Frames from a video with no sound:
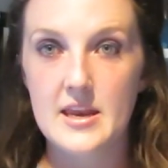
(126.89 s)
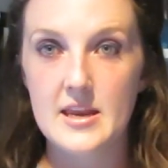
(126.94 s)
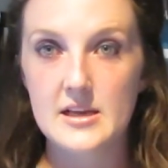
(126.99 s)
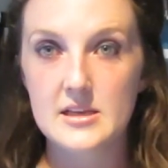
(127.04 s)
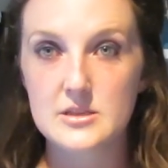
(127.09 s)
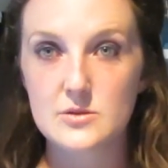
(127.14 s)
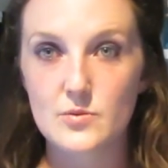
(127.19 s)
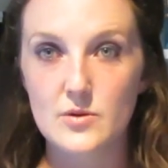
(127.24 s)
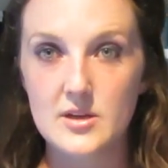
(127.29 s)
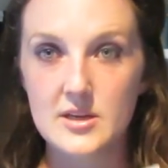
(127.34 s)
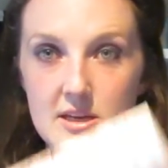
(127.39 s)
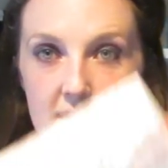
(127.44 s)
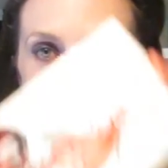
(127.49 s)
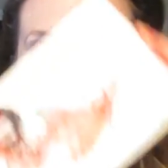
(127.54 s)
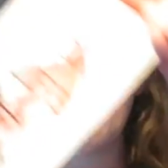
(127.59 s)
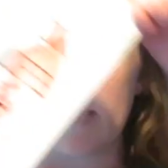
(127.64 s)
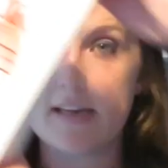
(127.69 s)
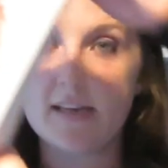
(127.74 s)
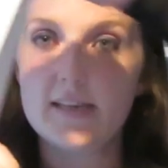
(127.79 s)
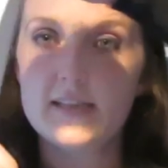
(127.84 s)
next one
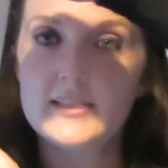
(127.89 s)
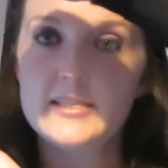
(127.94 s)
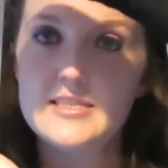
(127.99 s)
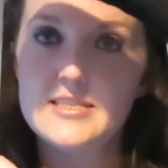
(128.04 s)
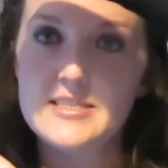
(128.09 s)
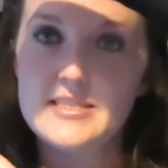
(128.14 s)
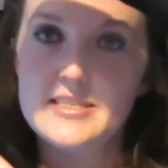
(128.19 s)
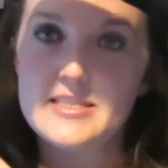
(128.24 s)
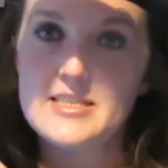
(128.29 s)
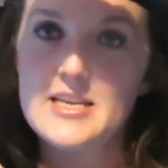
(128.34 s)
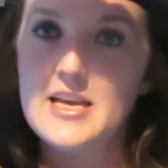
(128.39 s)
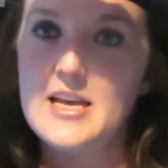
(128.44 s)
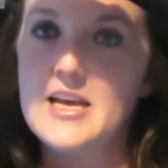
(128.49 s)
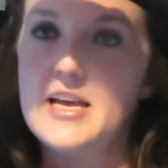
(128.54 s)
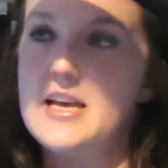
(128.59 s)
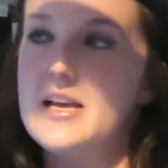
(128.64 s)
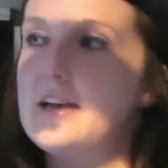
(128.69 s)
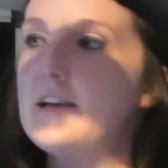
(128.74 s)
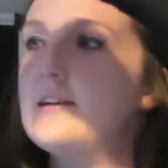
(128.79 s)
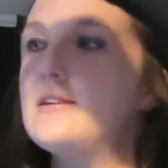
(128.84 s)
is
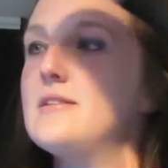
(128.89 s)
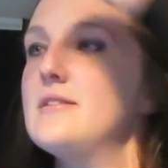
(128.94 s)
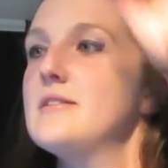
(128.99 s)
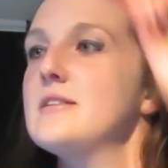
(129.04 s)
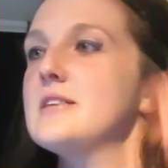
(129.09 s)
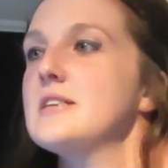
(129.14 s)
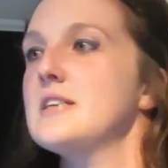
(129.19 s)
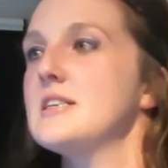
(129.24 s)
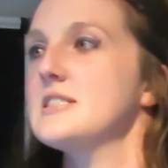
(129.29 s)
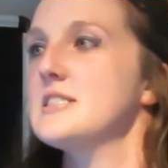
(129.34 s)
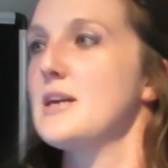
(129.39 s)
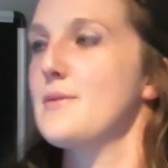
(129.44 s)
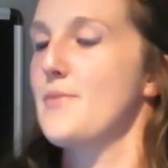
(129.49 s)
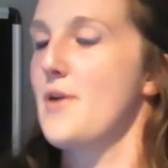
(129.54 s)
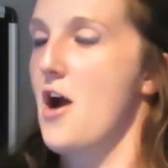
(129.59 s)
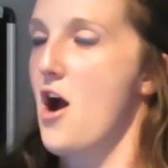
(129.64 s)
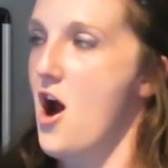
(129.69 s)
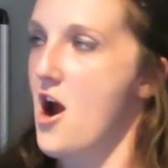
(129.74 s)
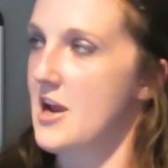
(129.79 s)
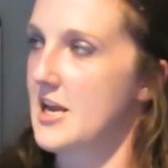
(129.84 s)

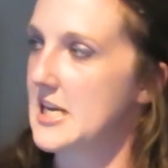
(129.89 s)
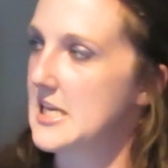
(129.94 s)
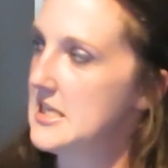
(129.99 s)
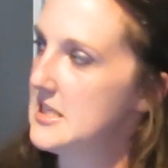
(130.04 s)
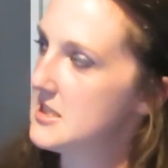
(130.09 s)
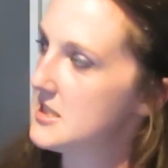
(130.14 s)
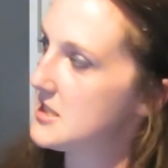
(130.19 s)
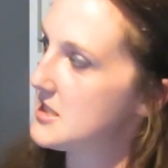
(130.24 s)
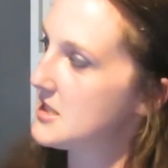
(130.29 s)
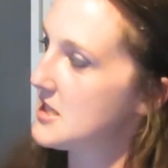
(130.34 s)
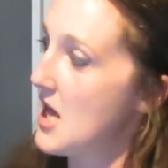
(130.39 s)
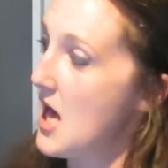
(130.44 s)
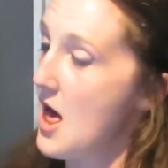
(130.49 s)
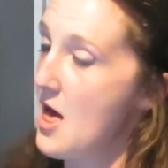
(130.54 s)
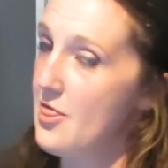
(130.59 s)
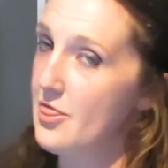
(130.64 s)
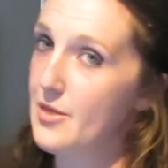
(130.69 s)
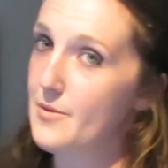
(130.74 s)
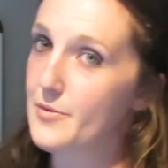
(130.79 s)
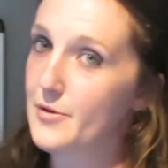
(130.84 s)
Deborah Harkness,
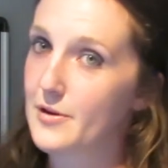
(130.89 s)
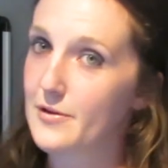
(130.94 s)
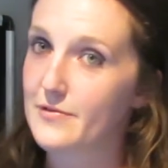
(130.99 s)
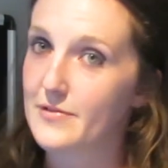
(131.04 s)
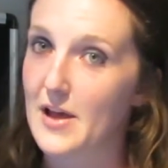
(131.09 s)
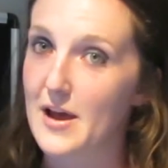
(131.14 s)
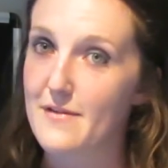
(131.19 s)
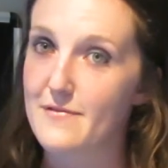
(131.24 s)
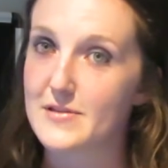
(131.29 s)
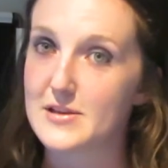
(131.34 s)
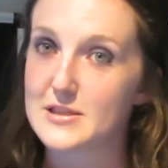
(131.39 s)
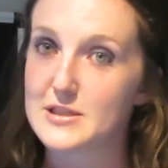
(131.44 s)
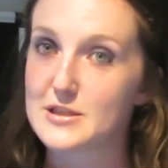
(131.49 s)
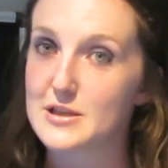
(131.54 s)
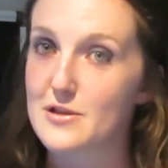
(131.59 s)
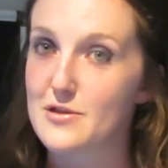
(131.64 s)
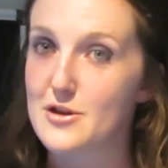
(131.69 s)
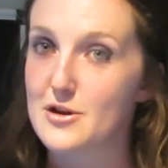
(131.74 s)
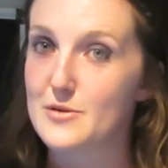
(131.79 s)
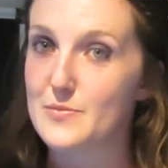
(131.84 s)
The Book of Life. This is the
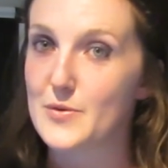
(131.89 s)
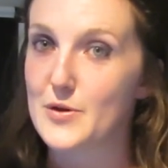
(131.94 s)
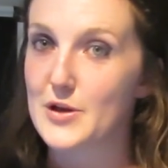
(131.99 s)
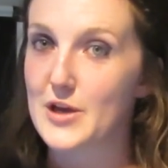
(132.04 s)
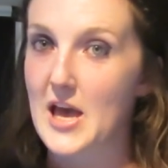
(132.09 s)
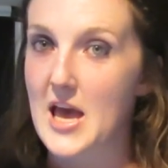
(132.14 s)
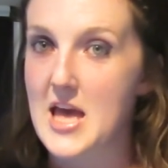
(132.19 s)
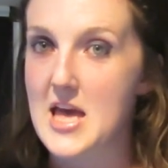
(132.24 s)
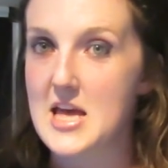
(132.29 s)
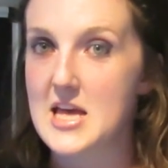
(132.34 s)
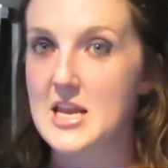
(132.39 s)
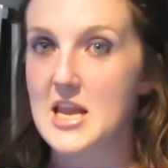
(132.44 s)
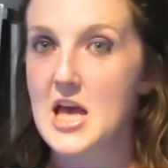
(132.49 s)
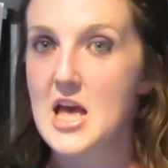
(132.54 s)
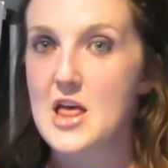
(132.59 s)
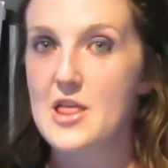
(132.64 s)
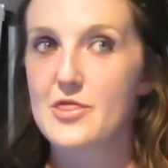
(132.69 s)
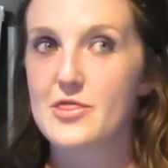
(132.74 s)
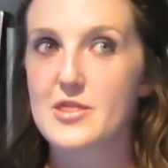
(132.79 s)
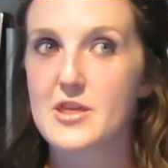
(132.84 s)
3rd book in
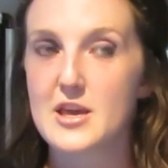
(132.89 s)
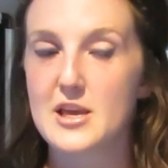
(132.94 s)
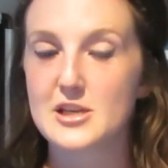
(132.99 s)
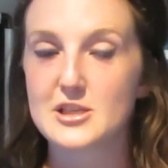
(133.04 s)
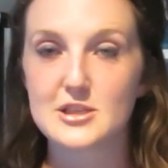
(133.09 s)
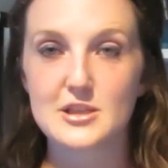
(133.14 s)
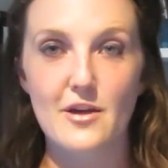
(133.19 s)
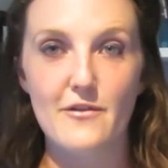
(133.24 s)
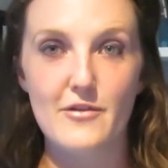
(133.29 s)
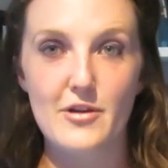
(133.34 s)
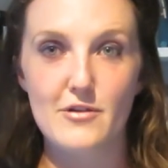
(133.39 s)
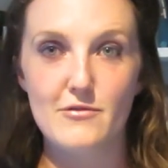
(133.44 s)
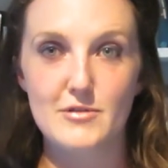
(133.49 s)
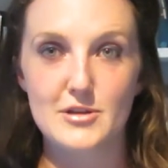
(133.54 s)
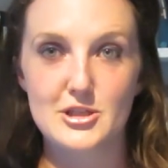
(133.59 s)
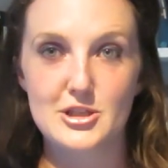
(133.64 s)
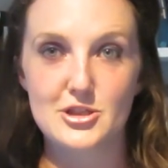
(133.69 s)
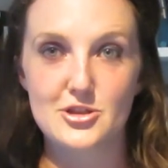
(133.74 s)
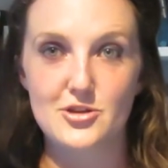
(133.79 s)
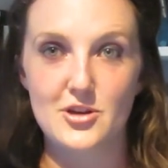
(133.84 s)
the Discovery of
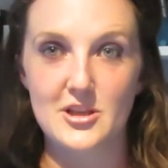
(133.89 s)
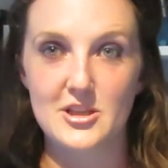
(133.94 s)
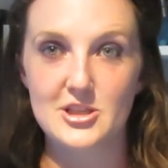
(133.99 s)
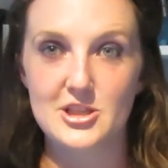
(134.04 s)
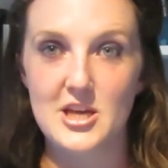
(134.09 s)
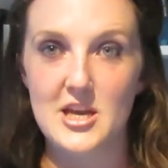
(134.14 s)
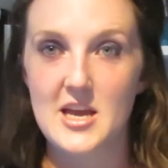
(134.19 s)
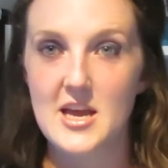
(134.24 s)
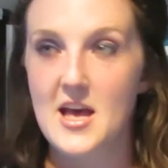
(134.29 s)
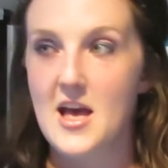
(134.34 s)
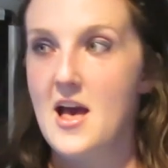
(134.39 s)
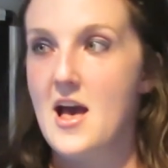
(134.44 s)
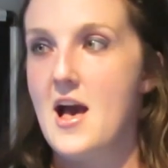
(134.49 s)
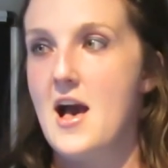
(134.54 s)
Witches trilogy.